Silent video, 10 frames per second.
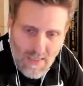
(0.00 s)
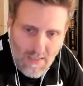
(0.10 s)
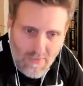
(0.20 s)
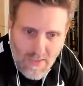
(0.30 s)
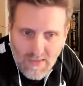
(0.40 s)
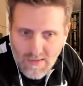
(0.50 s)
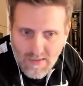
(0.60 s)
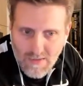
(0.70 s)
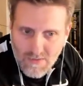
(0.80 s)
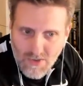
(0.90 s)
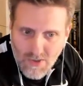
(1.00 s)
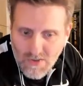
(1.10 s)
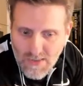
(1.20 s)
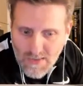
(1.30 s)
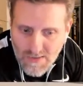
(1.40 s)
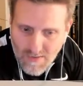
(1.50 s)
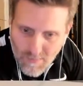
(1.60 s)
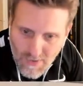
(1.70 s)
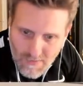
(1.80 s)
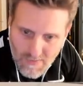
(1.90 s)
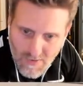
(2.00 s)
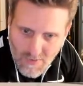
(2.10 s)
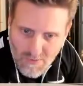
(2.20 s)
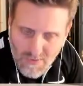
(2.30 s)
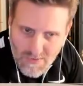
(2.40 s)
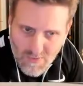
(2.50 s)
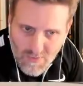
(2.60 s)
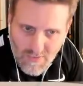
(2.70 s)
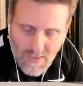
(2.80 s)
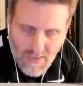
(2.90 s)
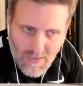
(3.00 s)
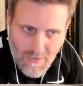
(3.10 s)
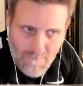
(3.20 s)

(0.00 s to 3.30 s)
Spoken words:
and then it'll turn into something. So it's sort of like